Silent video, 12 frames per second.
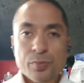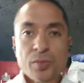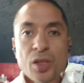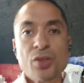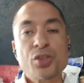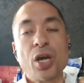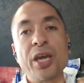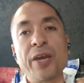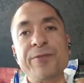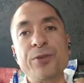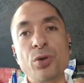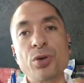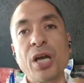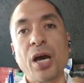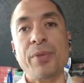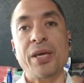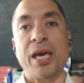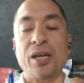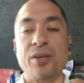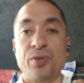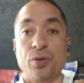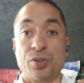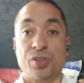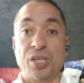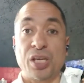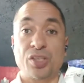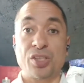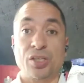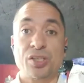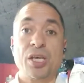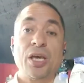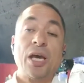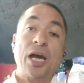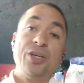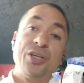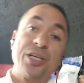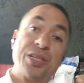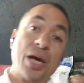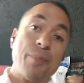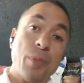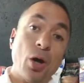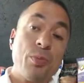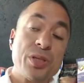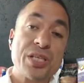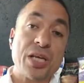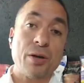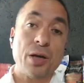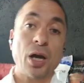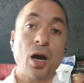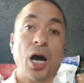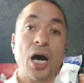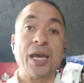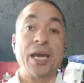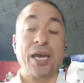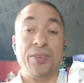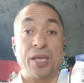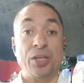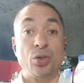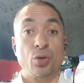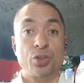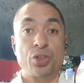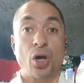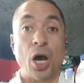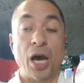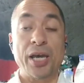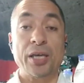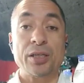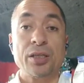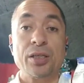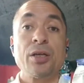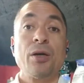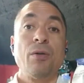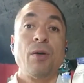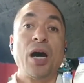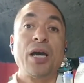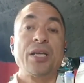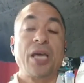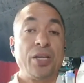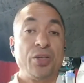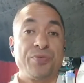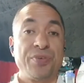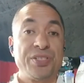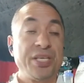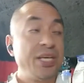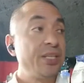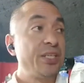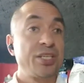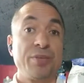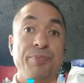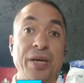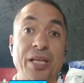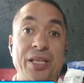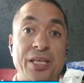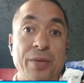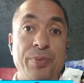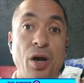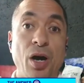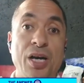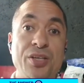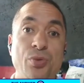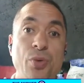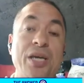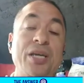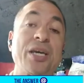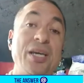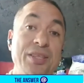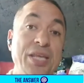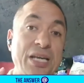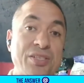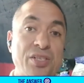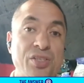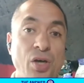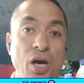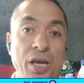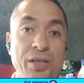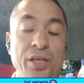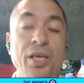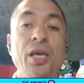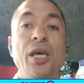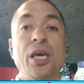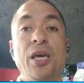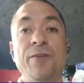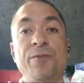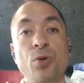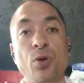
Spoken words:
So if you're coming out of your sessions and you get that momentary high and then you're tired, right? And you're fatigued, you can barely keep your eyes awake, that's a sign. If your